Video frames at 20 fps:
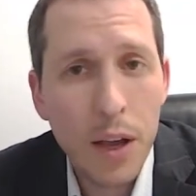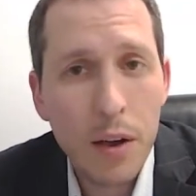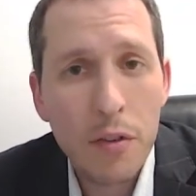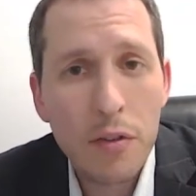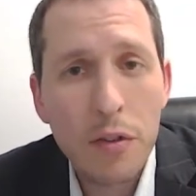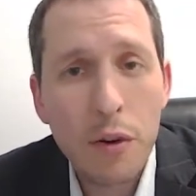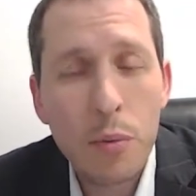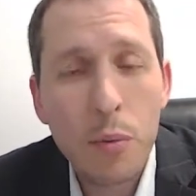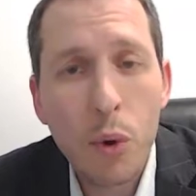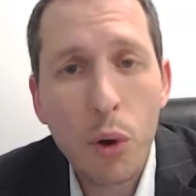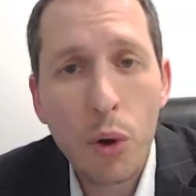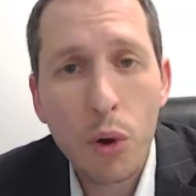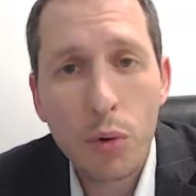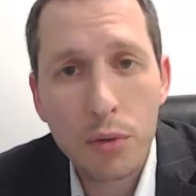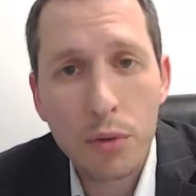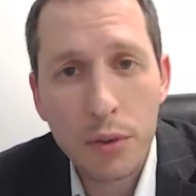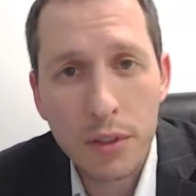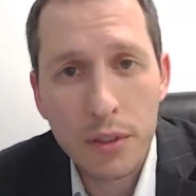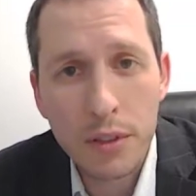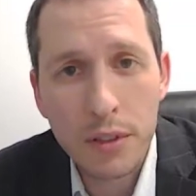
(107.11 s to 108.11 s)
For moral
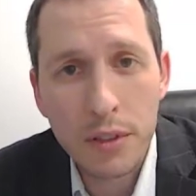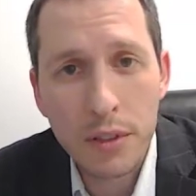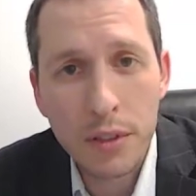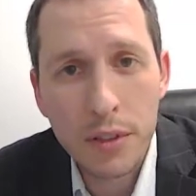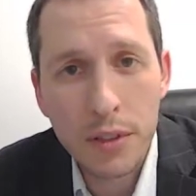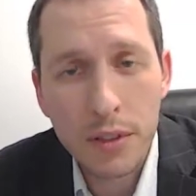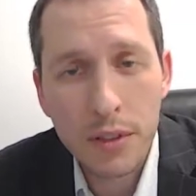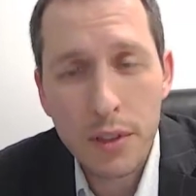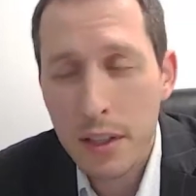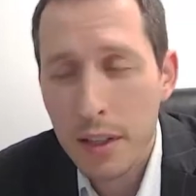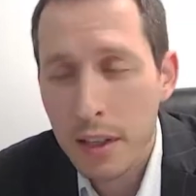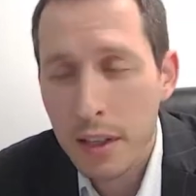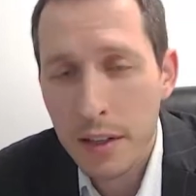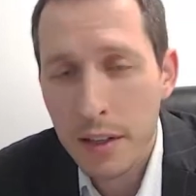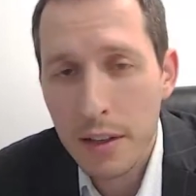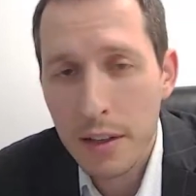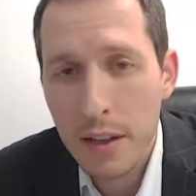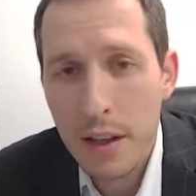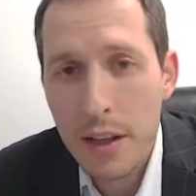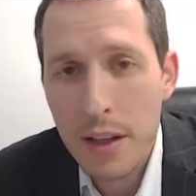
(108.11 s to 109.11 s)
reasons.
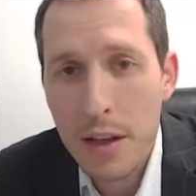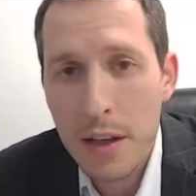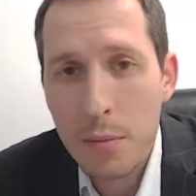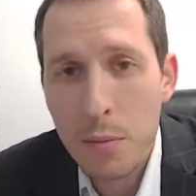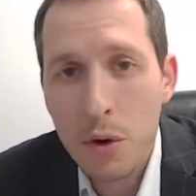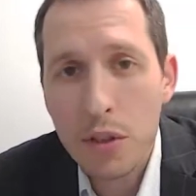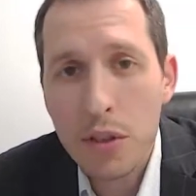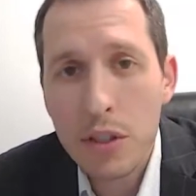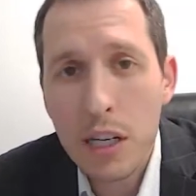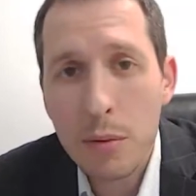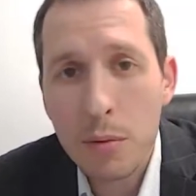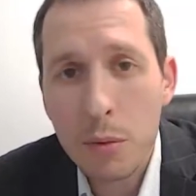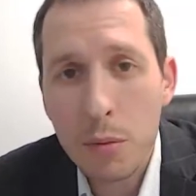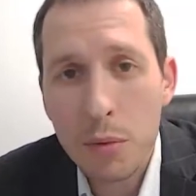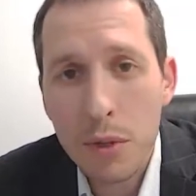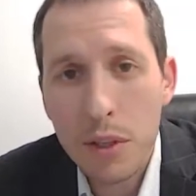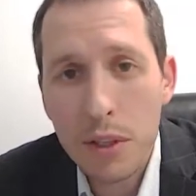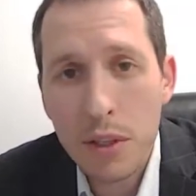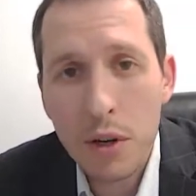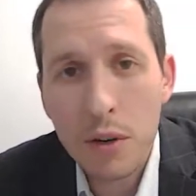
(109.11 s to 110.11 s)
Person number
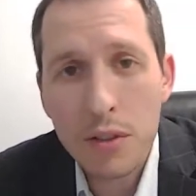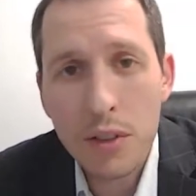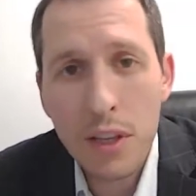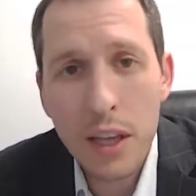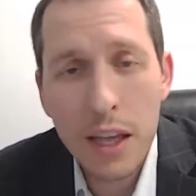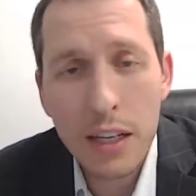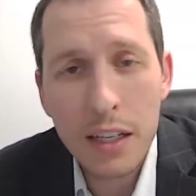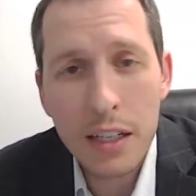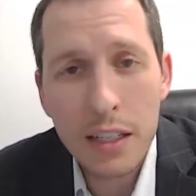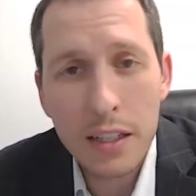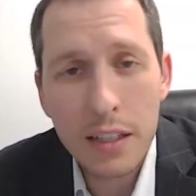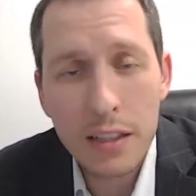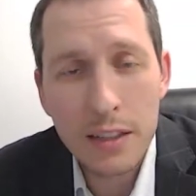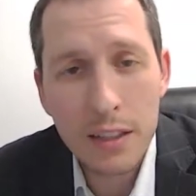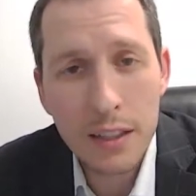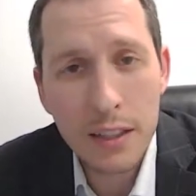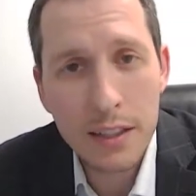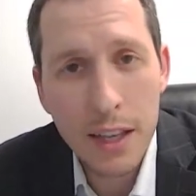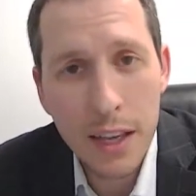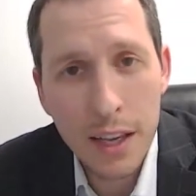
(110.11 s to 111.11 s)
B goes ahead and he does the
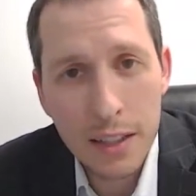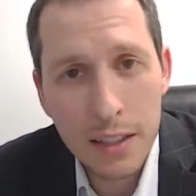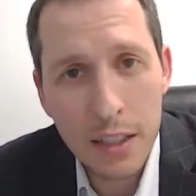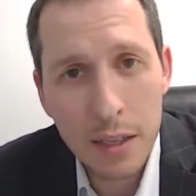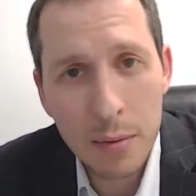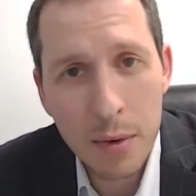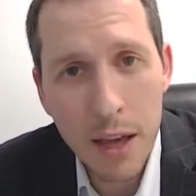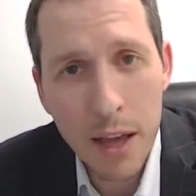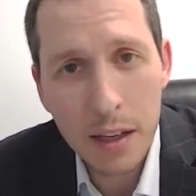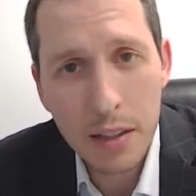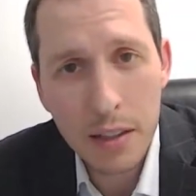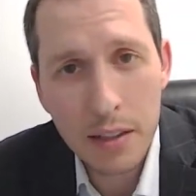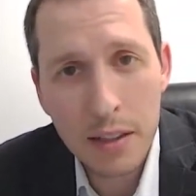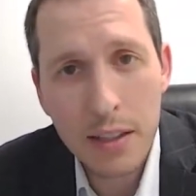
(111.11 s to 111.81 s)
exact same act.